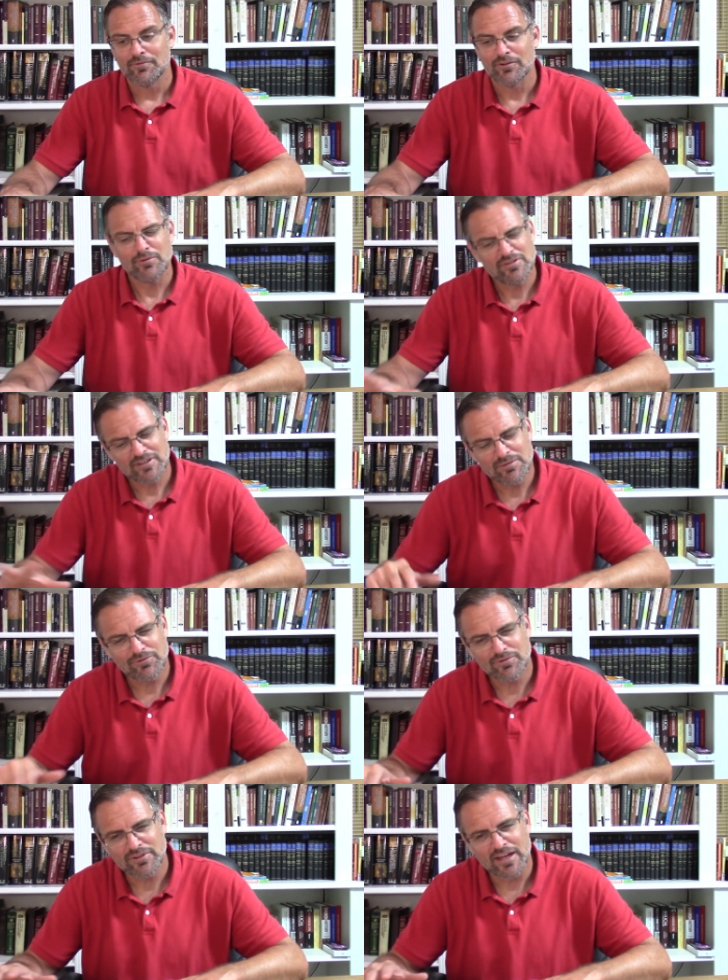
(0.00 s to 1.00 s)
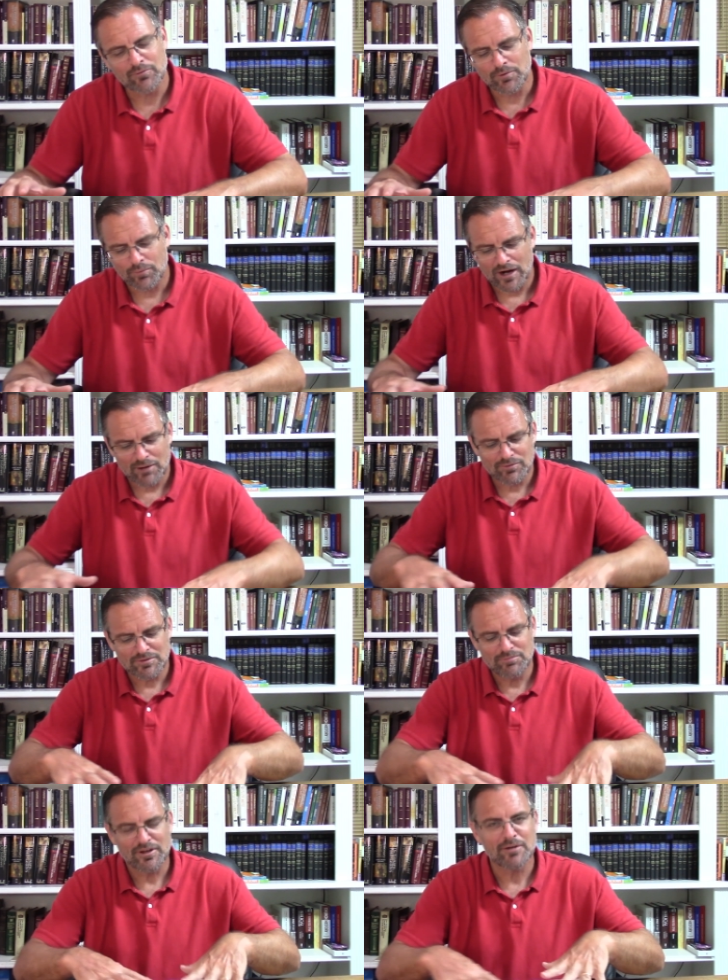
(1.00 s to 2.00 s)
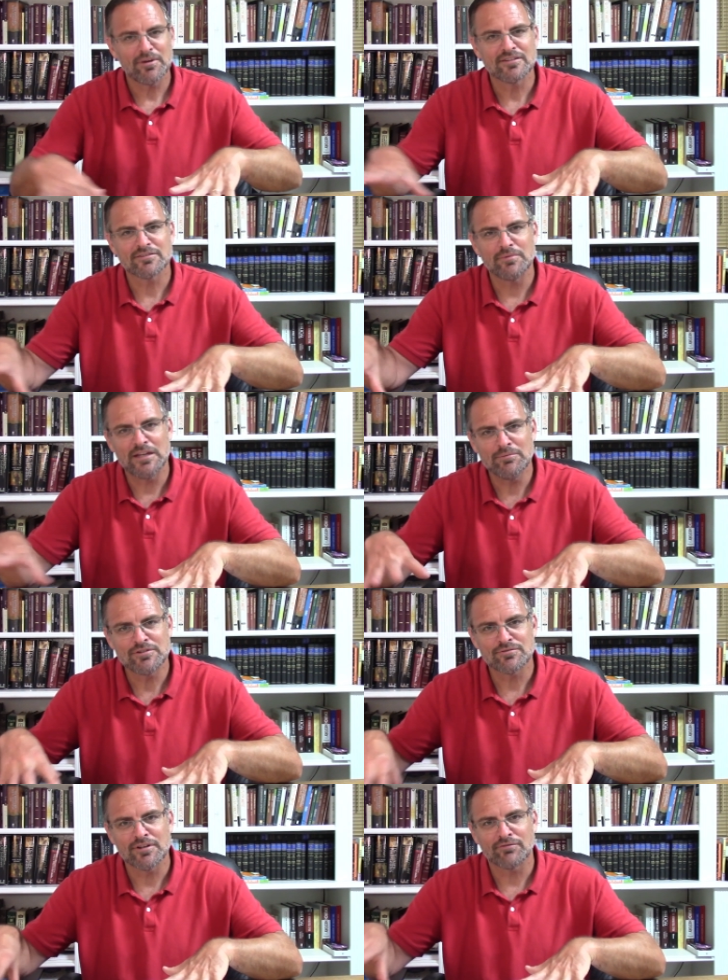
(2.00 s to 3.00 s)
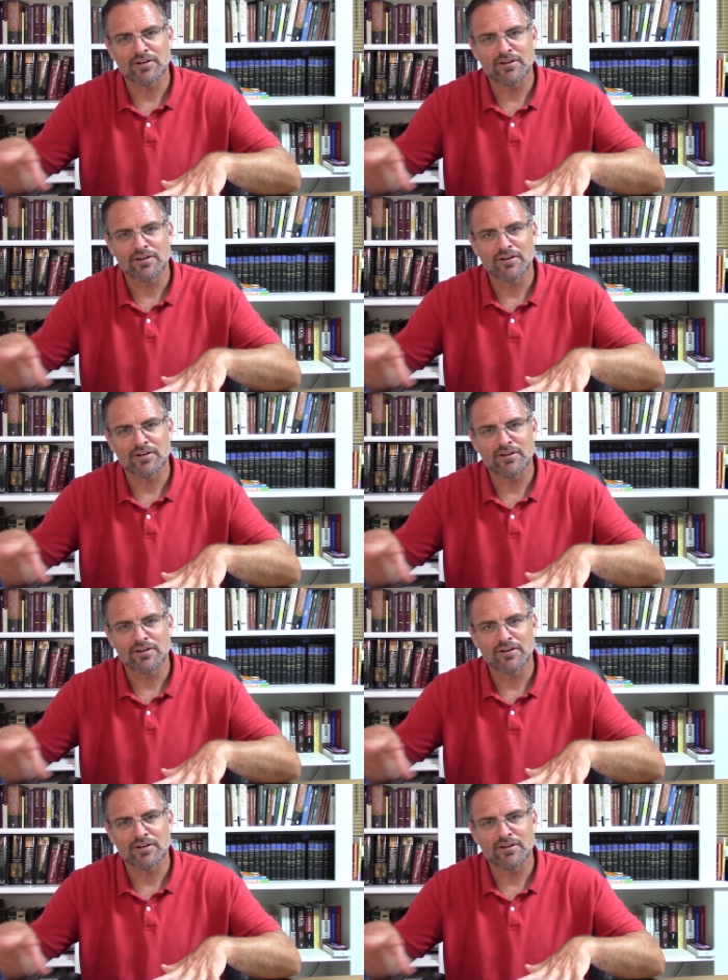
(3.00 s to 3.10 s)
As we skim through that, we'll probably pick up on some imagery of